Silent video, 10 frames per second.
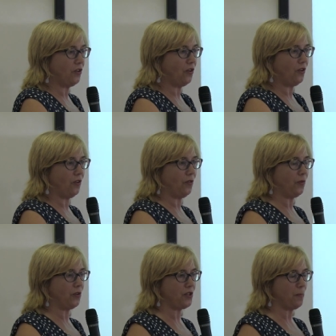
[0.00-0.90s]
you're,
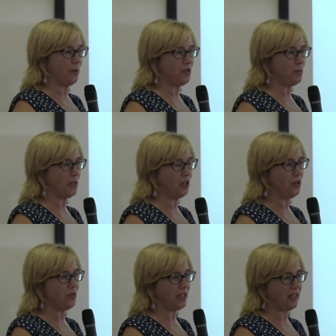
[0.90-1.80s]
you're supposed to be
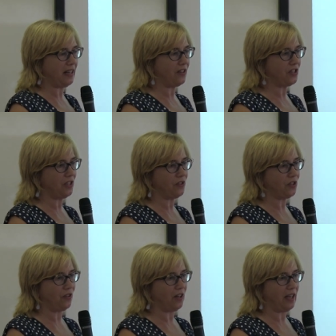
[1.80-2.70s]
using
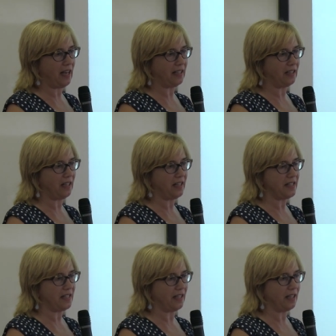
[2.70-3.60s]
narratives, you're
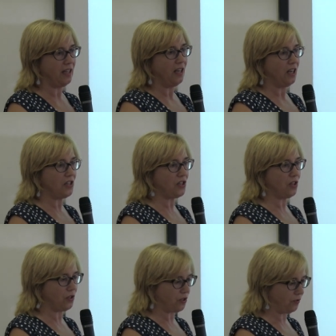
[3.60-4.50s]
analysing a
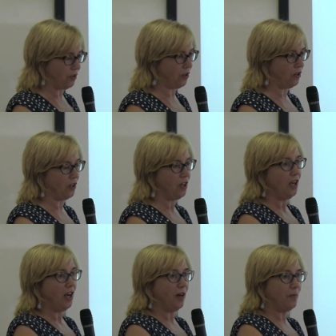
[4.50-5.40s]
social wrong.
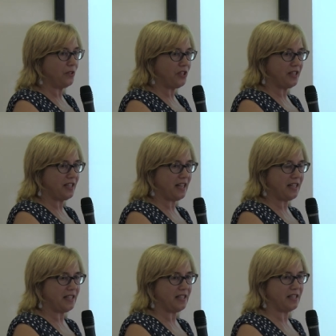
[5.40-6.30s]
And what it
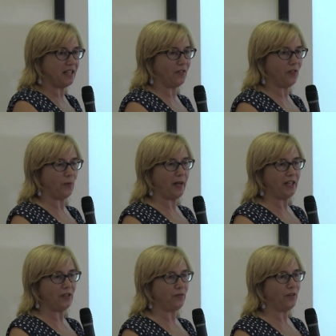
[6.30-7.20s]
says is that the
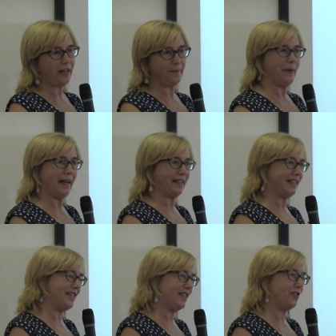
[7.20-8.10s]
way you fight back
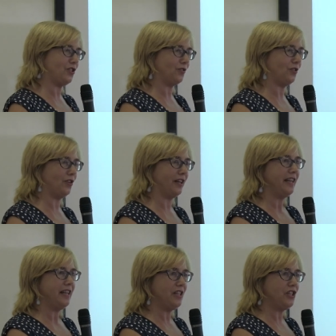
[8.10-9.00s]
this social wrong
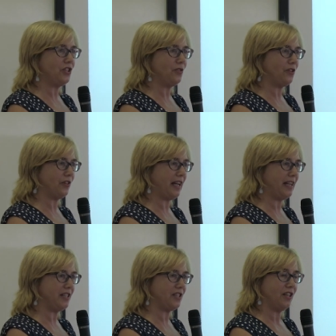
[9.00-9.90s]
is you
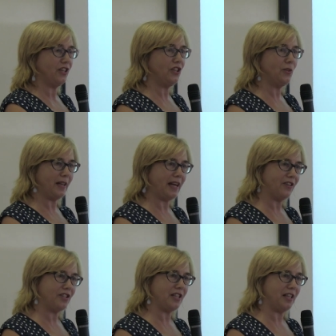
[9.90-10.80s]
create new
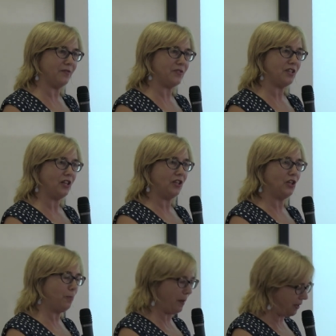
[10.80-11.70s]
narratives,
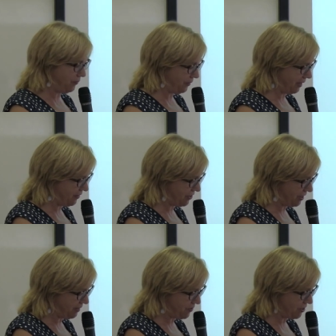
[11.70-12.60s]
new powerful
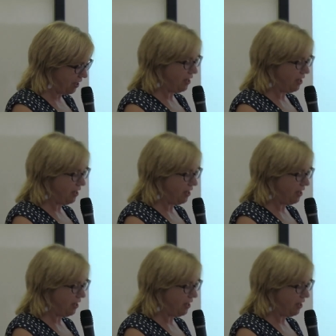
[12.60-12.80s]
narratives.